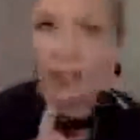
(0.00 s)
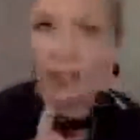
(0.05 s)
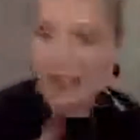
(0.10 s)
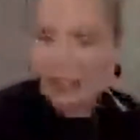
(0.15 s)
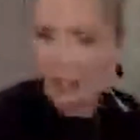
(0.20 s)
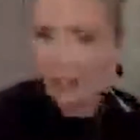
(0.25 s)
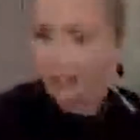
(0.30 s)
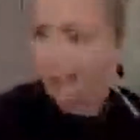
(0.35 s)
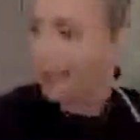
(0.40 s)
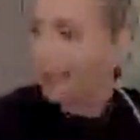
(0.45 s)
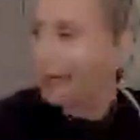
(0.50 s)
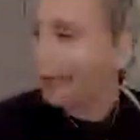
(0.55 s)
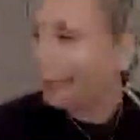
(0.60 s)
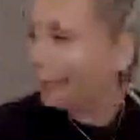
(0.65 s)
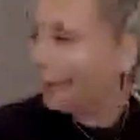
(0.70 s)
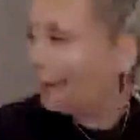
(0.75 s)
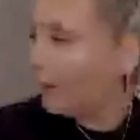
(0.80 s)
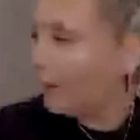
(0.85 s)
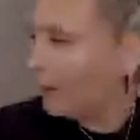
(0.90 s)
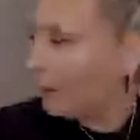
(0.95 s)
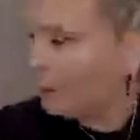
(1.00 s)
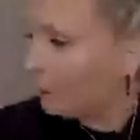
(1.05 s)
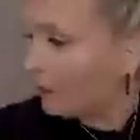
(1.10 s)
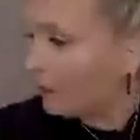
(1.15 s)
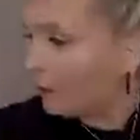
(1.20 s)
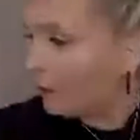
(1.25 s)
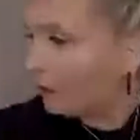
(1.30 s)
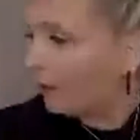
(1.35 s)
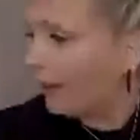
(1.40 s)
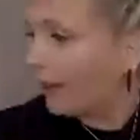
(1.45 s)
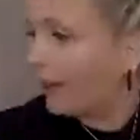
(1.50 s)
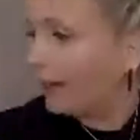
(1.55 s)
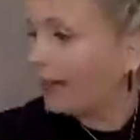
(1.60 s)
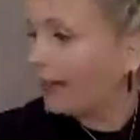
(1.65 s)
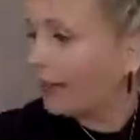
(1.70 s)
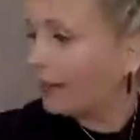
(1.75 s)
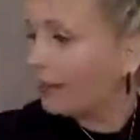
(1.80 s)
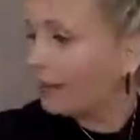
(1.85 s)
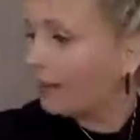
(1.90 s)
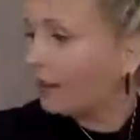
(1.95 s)
hit the like button if you
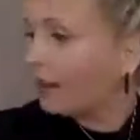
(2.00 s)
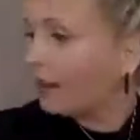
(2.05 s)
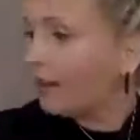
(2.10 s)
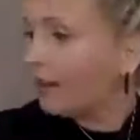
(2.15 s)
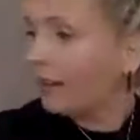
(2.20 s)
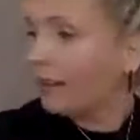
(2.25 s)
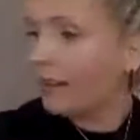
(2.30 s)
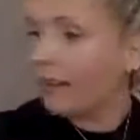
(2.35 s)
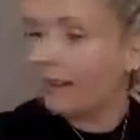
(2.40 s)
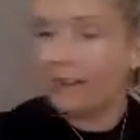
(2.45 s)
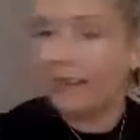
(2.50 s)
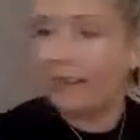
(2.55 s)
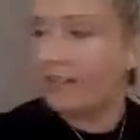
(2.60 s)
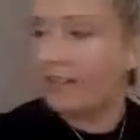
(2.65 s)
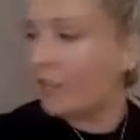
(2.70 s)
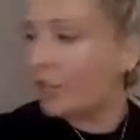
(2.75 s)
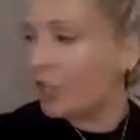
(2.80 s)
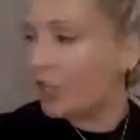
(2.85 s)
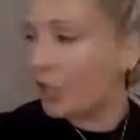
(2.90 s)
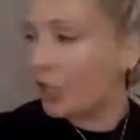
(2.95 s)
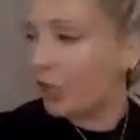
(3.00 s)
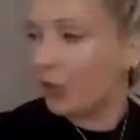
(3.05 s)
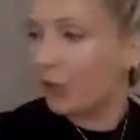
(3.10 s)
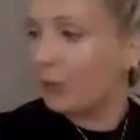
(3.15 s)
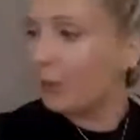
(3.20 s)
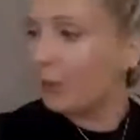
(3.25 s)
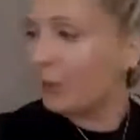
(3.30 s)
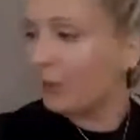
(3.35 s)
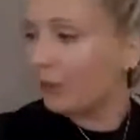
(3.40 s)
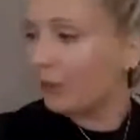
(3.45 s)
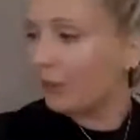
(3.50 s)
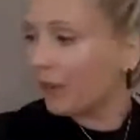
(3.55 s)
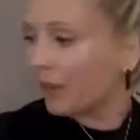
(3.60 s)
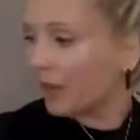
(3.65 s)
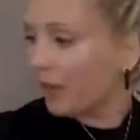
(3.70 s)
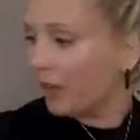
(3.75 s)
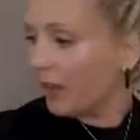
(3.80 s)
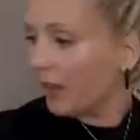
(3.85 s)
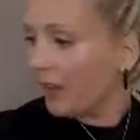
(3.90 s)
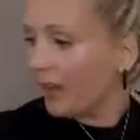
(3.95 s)
liked this session.
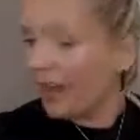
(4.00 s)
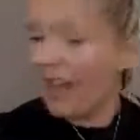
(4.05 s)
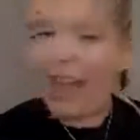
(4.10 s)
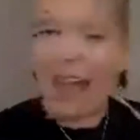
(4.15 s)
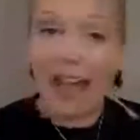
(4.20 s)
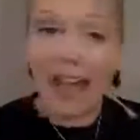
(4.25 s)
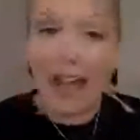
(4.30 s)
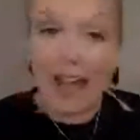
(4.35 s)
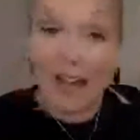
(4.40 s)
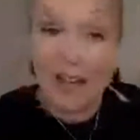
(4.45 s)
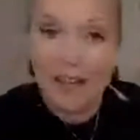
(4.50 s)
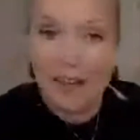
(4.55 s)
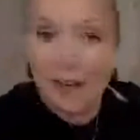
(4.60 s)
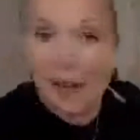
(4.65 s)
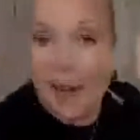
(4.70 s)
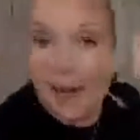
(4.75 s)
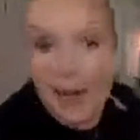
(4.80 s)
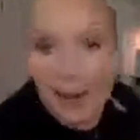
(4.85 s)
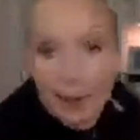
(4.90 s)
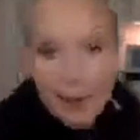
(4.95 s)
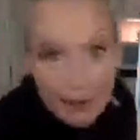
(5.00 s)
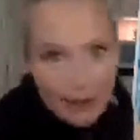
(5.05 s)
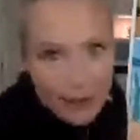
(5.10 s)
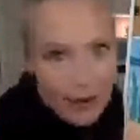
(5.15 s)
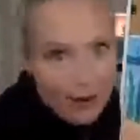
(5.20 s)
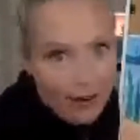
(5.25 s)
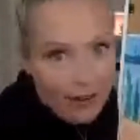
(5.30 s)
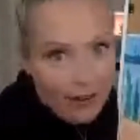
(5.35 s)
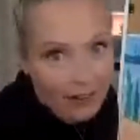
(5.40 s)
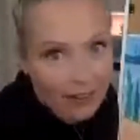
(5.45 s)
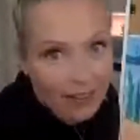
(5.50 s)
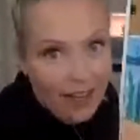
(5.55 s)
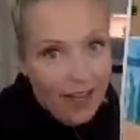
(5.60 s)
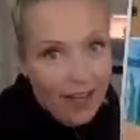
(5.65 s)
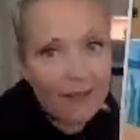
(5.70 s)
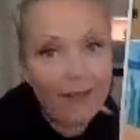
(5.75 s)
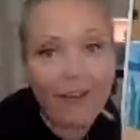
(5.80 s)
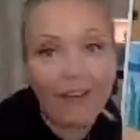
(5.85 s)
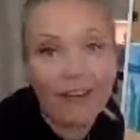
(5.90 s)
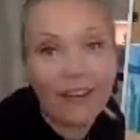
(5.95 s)
And we are
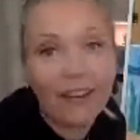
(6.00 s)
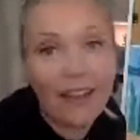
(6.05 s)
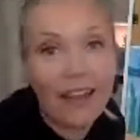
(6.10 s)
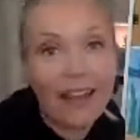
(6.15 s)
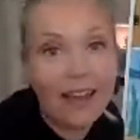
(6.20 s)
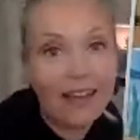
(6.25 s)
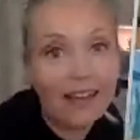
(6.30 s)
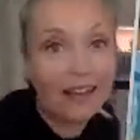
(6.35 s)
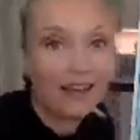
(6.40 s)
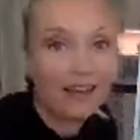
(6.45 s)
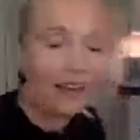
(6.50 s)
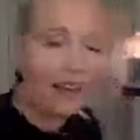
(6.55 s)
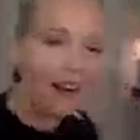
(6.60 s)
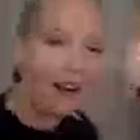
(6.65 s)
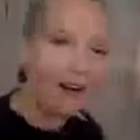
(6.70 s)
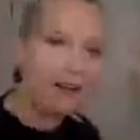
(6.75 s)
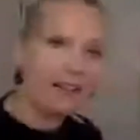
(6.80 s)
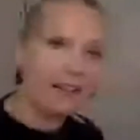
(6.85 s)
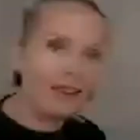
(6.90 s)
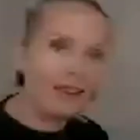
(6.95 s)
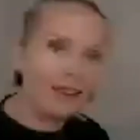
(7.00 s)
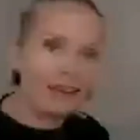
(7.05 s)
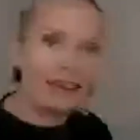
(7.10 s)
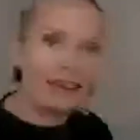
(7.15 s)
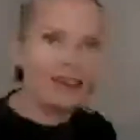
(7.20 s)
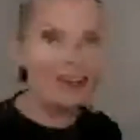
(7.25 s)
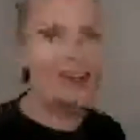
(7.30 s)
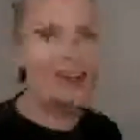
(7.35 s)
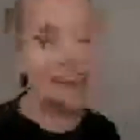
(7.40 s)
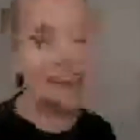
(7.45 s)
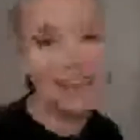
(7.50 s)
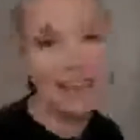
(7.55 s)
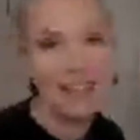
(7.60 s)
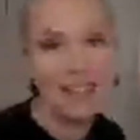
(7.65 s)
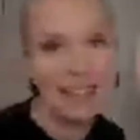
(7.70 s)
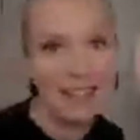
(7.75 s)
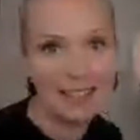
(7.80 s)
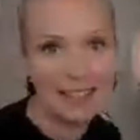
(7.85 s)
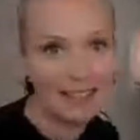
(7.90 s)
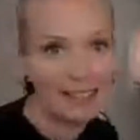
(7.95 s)
live again on
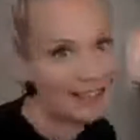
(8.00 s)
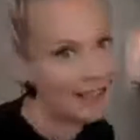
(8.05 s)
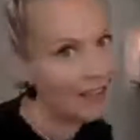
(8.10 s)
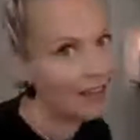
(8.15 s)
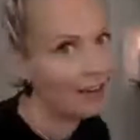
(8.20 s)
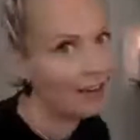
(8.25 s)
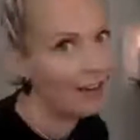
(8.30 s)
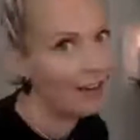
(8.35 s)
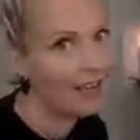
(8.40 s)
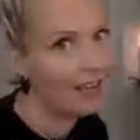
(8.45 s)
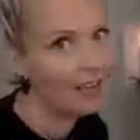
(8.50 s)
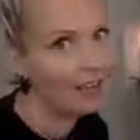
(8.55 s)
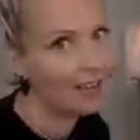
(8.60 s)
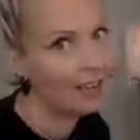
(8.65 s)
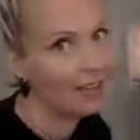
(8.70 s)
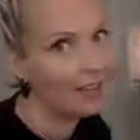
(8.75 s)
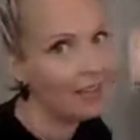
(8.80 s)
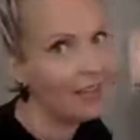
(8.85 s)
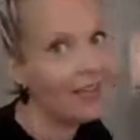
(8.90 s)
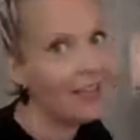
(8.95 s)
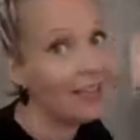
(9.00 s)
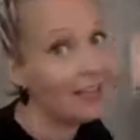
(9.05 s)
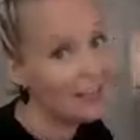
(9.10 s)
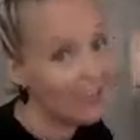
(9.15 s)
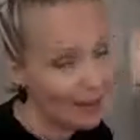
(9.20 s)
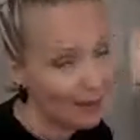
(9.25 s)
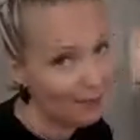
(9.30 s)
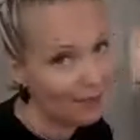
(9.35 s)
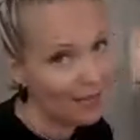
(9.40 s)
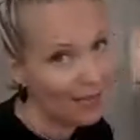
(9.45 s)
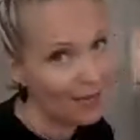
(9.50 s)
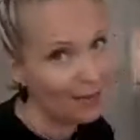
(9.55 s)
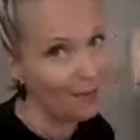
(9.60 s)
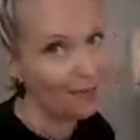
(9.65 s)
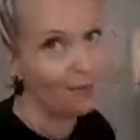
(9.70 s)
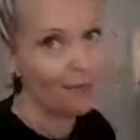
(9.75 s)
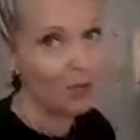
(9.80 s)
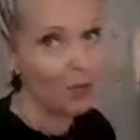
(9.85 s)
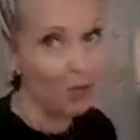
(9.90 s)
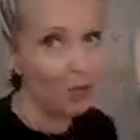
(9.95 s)
next Saturday, same
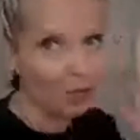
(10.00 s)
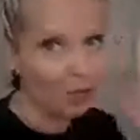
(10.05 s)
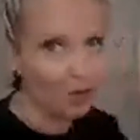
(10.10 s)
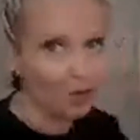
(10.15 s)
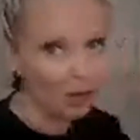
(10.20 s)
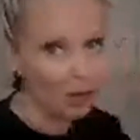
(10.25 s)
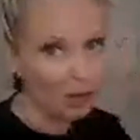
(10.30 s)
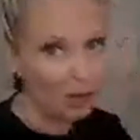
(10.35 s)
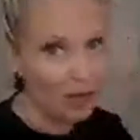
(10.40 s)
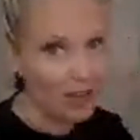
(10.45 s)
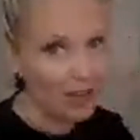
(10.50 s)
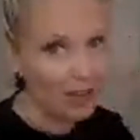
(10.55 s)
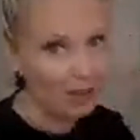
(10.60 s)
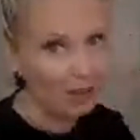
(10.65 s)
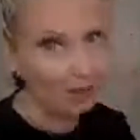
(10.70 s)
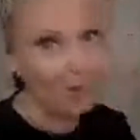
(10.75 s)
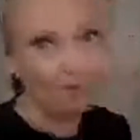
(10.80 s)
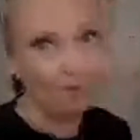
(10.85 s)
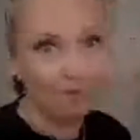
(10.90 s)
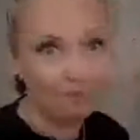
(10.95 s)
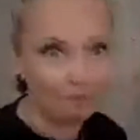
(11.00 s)
time, 2 p.m.